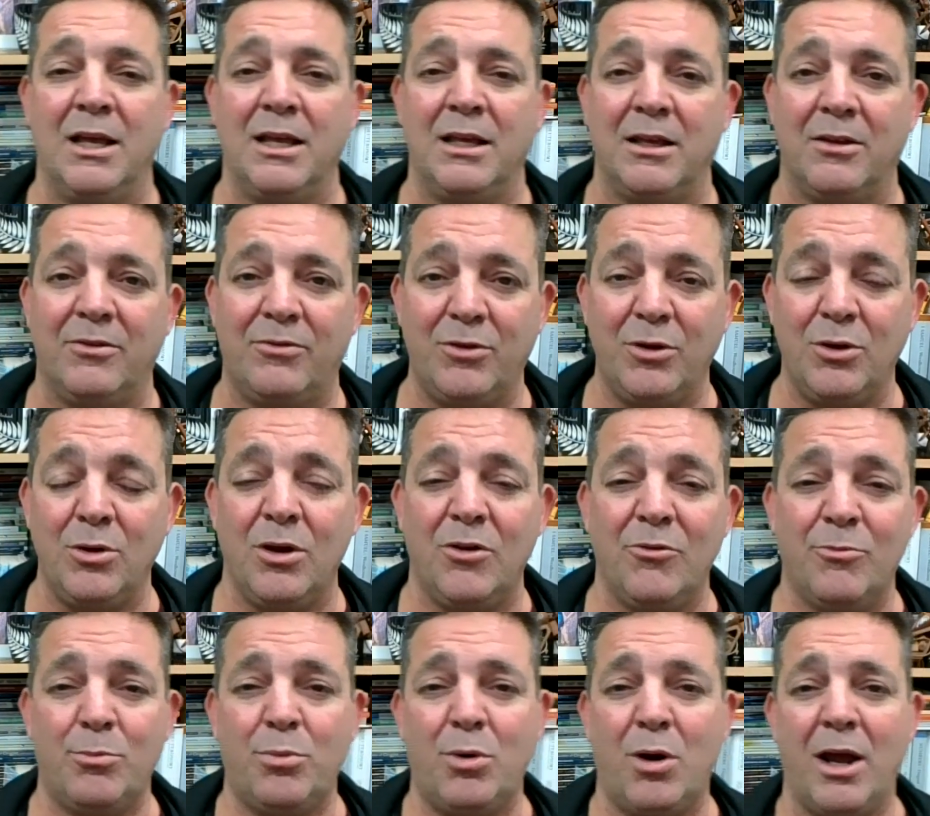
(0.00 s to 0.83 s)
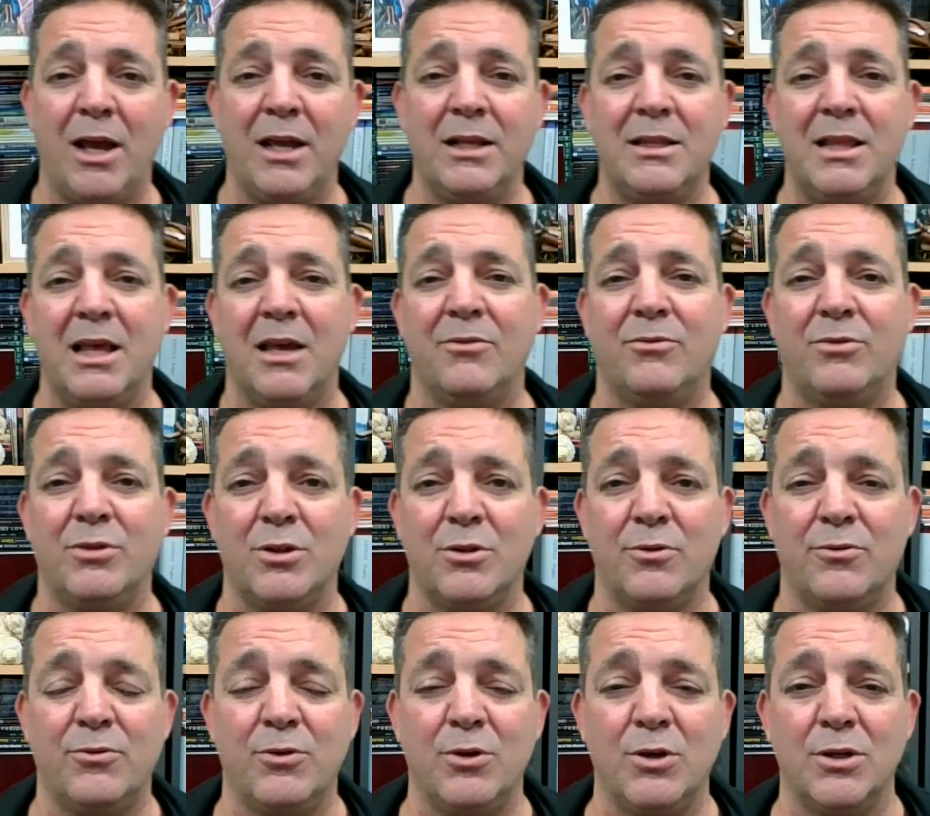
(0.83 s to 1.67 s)
If you have prayed that for
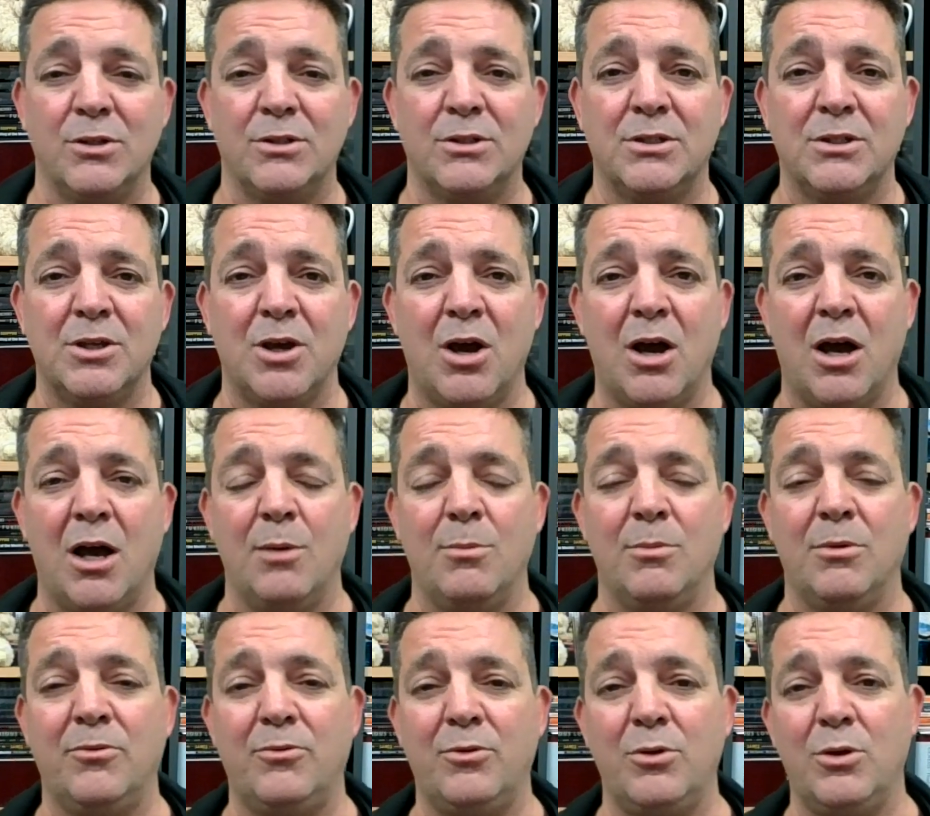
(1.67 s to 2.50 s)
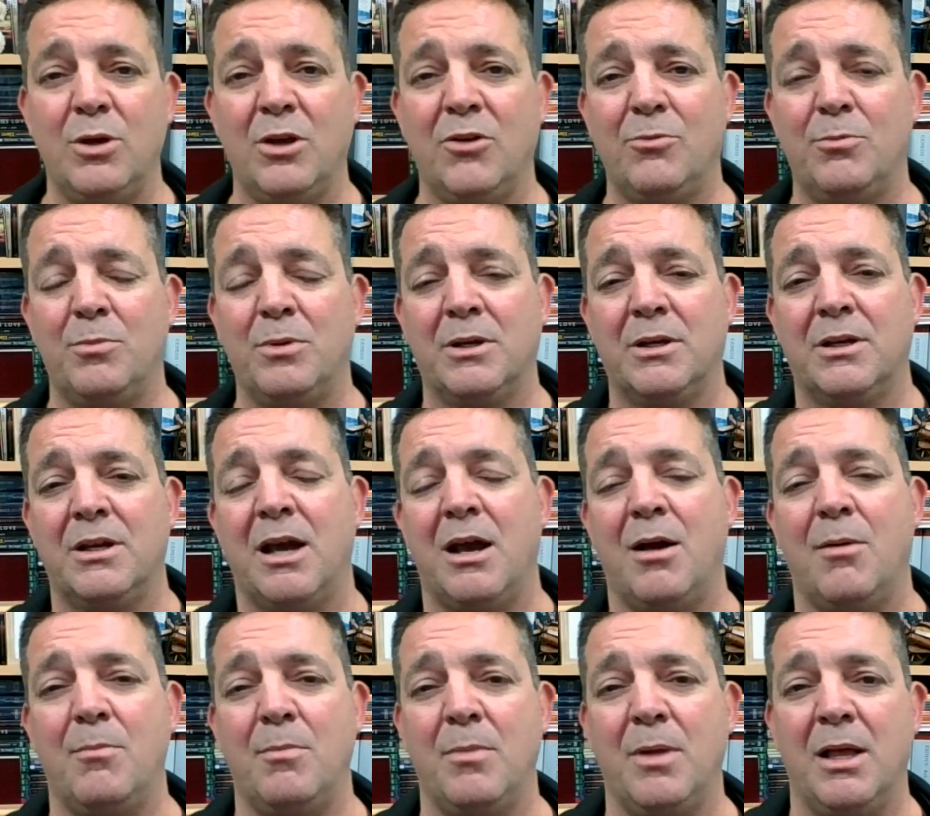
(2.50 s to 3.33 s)
the first time, if you have
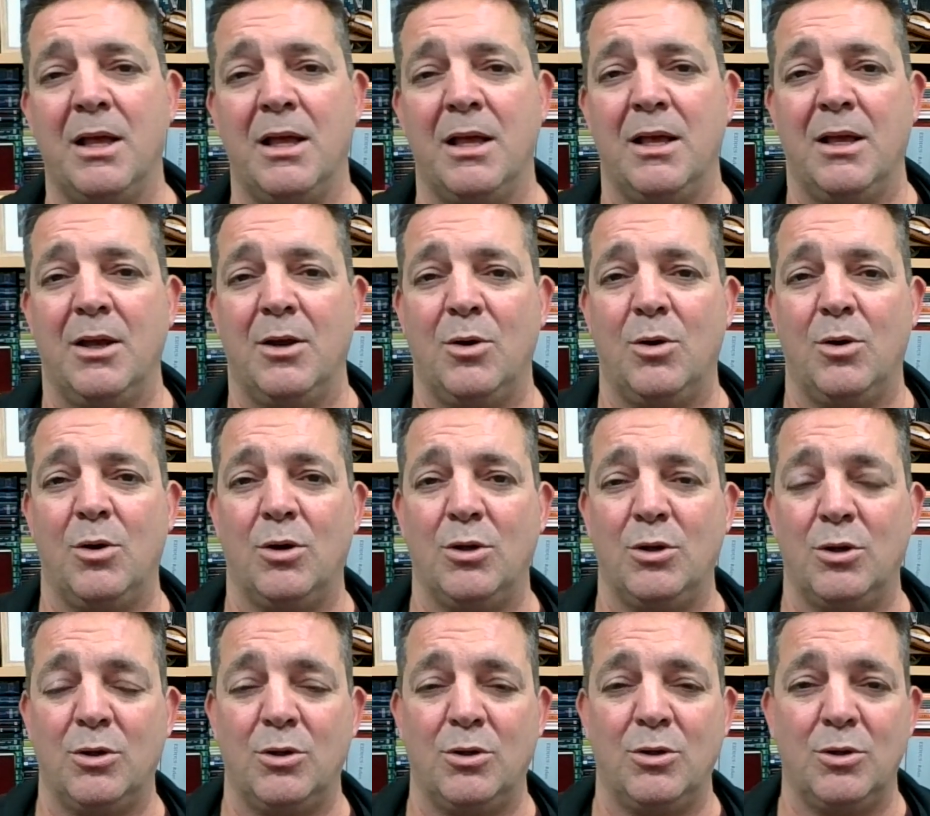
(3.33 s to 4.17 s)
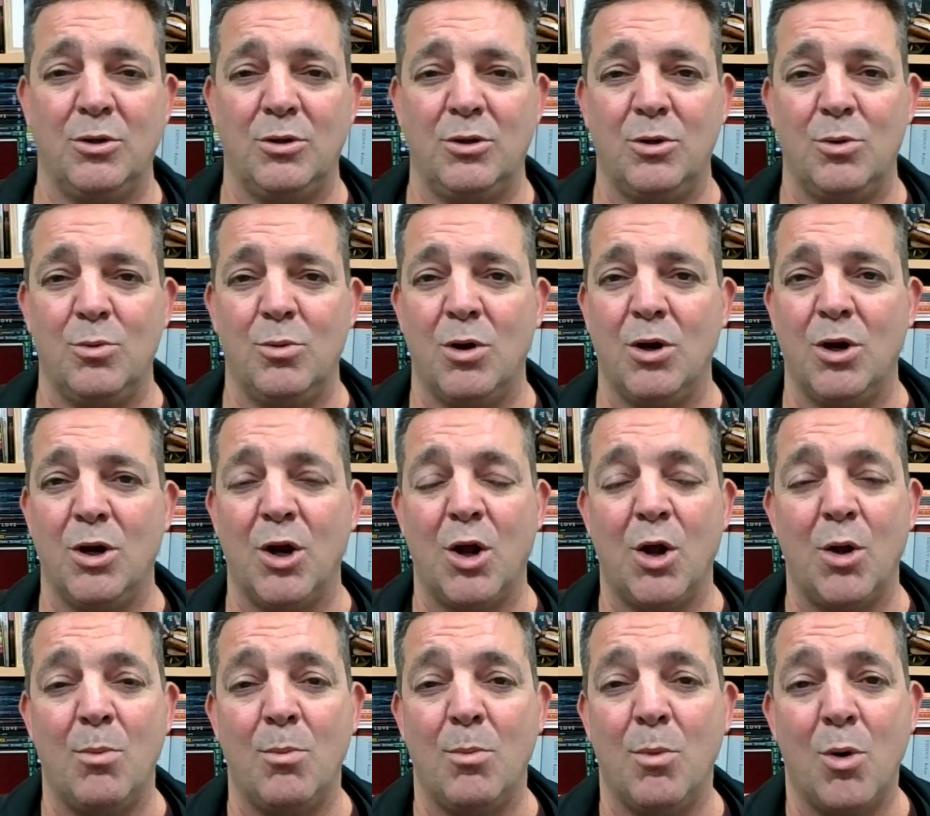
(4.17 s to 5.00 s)
become, or you want to
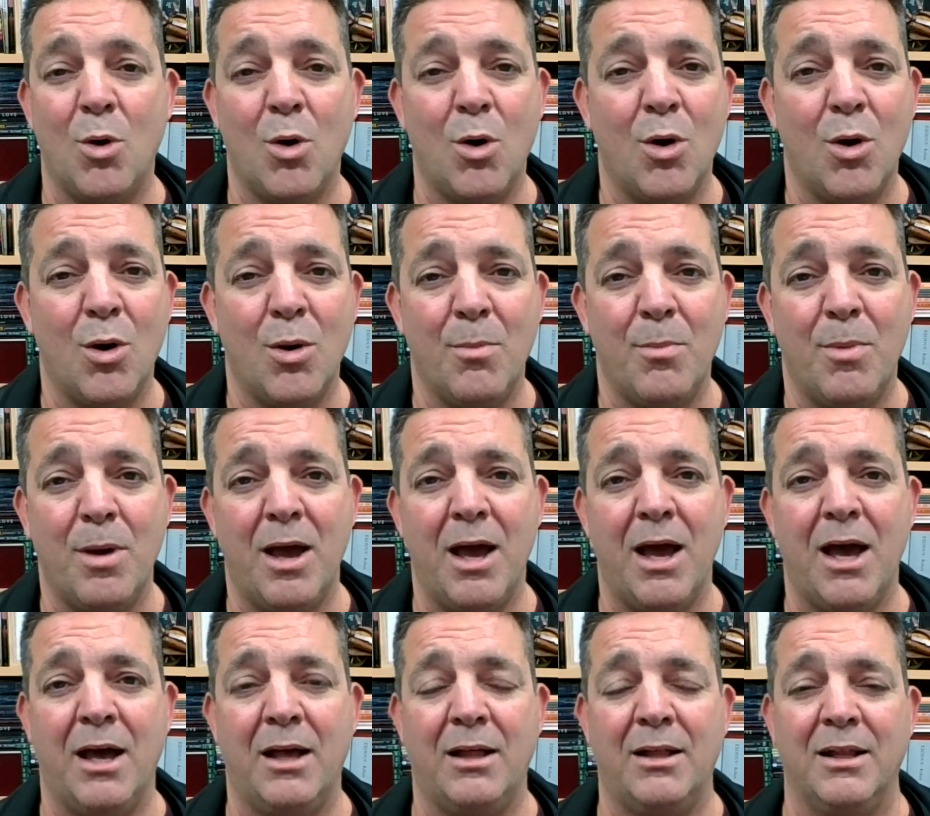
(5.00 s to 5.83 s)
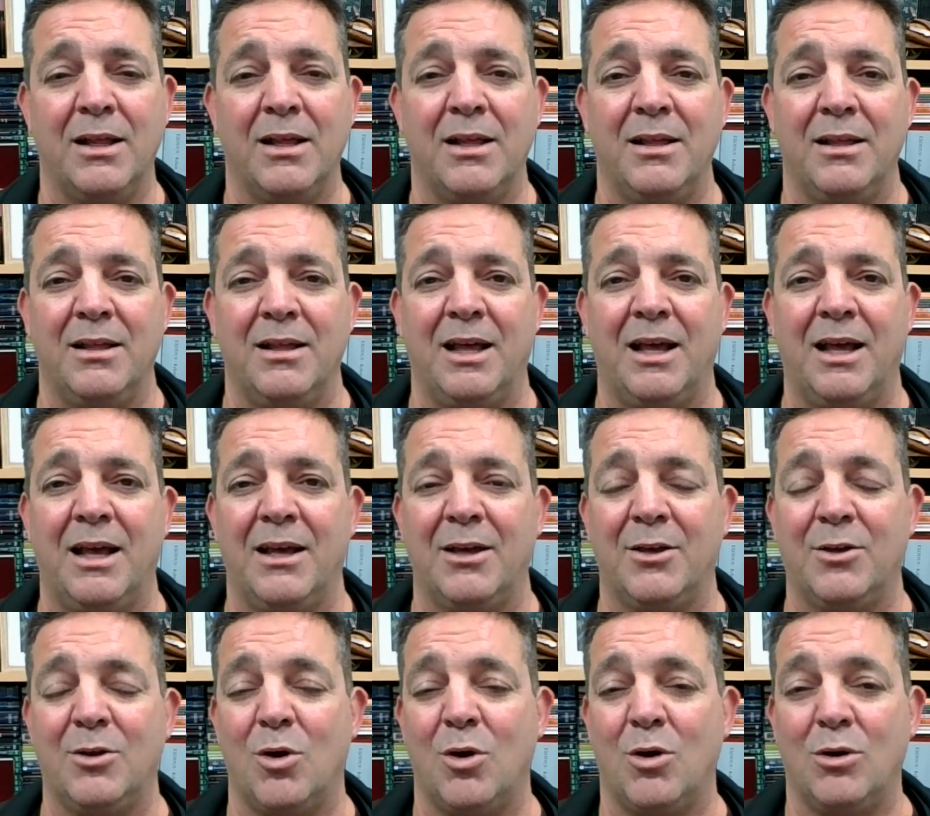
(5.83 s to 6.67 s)
know more about
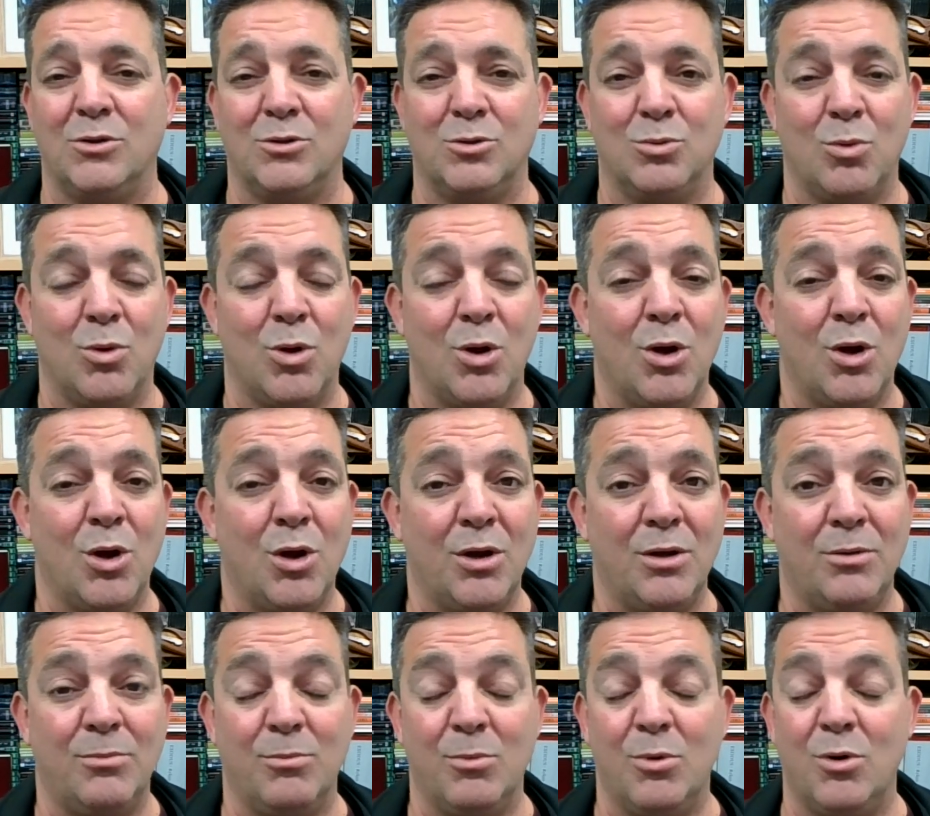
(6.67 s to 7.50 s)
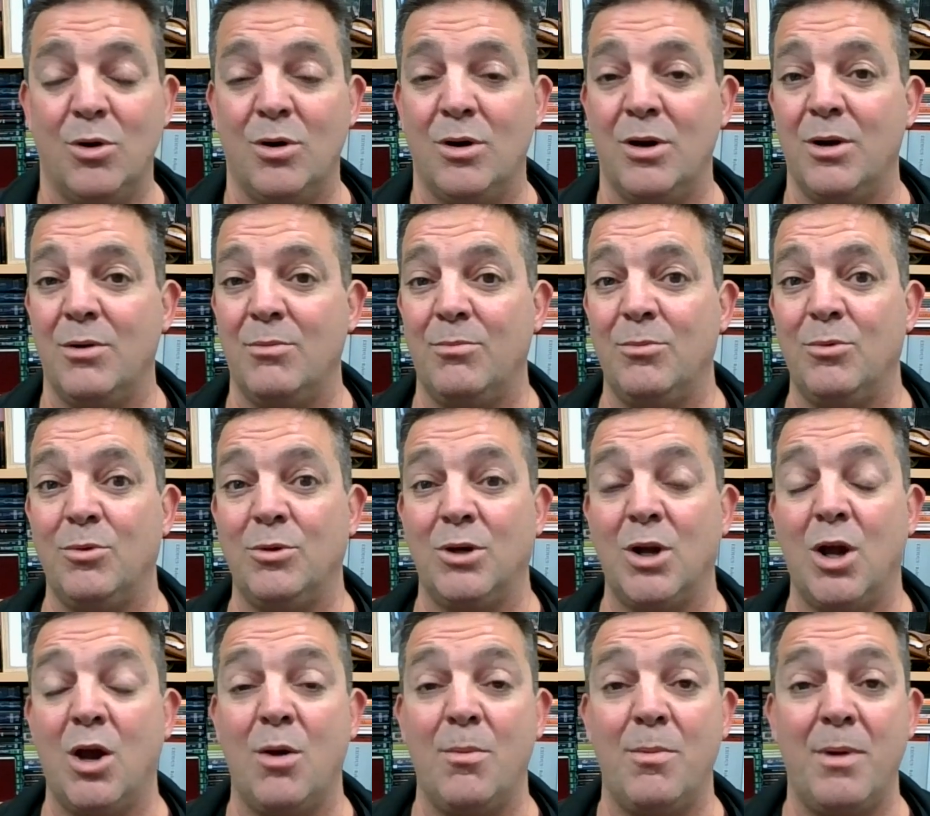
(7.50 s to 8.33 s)
God's word, more
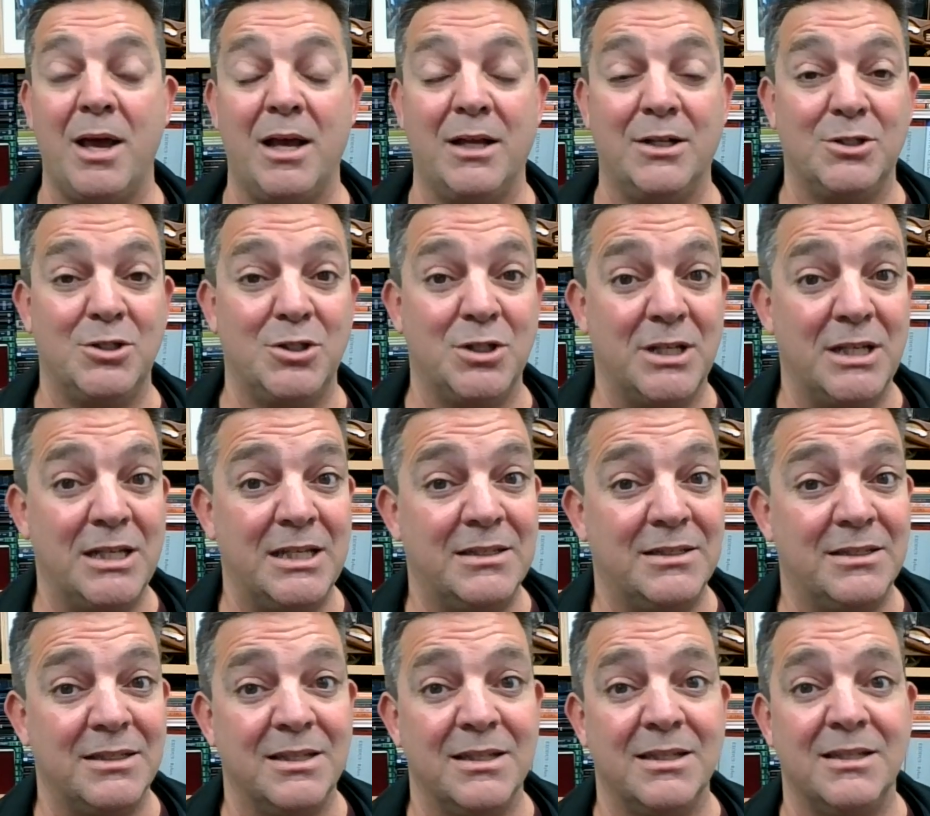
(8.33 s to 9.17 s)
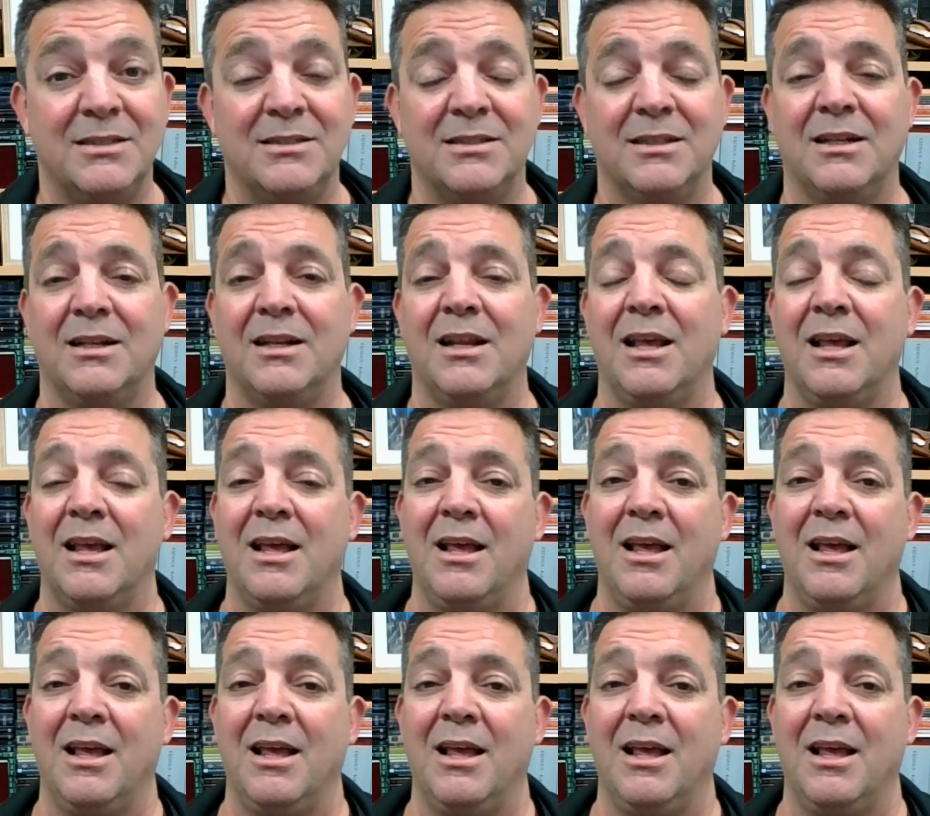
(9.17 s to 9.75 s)
know about Jesus and